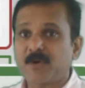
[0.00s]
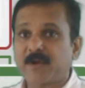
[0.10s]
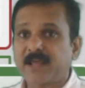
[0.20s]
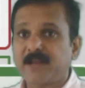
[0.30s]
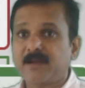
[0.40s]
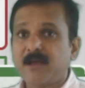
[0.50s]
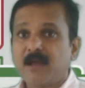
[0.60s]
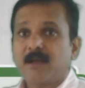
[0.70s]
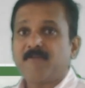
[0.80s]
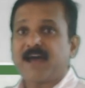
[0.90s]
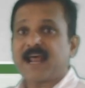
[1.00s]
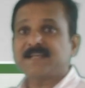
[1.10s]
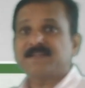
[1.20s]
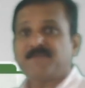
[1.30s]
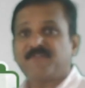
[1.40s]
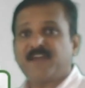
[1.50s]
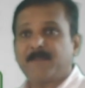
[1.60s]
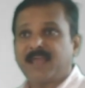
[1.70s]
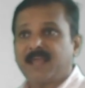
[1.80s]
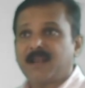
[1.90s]
organ whereas in
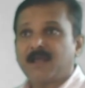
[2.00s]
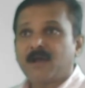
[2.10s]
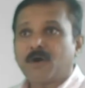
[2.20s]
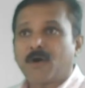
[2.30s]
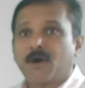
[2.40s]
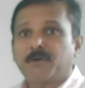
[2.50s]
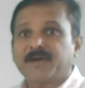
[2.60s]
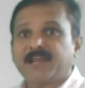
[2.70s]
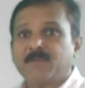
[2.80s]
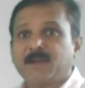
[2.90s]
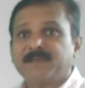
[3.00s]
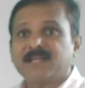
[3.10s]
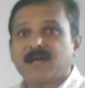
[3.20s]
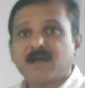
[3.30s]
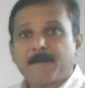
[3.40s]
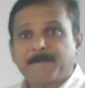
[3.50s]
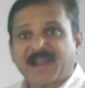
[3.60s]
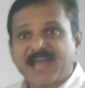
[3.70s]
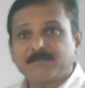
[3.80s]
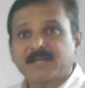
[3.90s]
female, ovary will be the
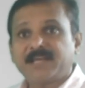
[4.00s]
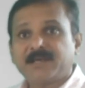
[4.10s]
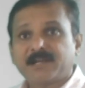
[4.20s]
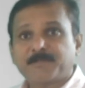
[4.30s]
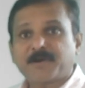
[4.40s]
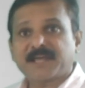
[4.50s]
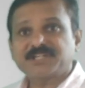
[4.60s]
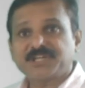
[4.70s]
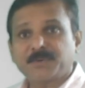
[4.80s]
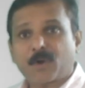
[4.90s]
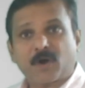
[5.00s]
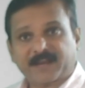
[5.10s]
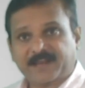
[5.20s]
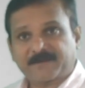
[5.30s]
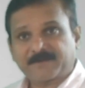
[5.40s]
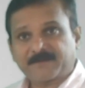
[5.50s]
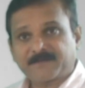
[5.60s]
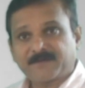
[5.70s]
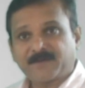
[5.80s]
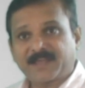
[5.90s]
primary reproductive organ.
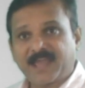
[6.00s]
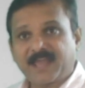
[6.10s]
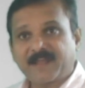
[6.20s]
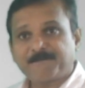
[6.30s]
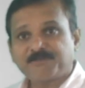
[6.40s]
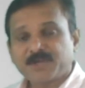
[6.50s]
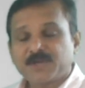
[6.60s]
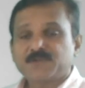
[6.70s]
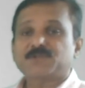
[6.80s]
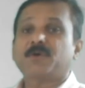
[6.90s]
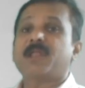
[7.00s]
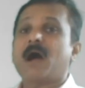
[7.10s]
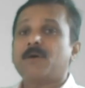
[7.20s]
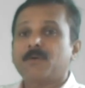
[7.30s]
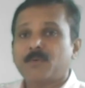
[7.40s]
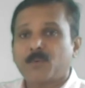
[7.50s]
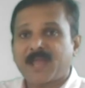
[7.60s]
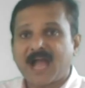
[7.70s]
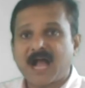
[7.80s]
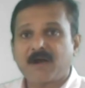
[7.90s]
Okay, so now
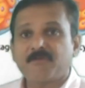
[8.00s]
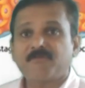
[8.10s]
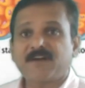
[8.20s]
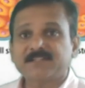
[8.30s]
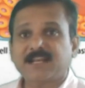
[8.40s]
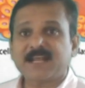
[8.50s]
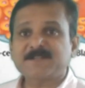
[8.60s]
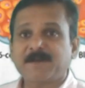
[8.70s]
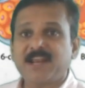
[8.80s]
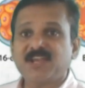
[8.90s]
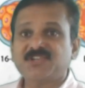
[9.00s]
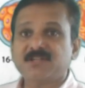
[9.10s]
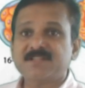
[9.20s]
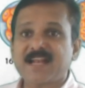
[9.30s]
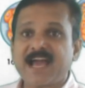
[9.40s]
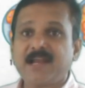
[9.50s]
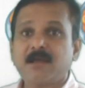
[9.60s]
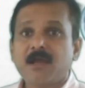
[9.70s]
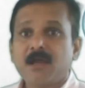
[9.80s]
we have further explanation slide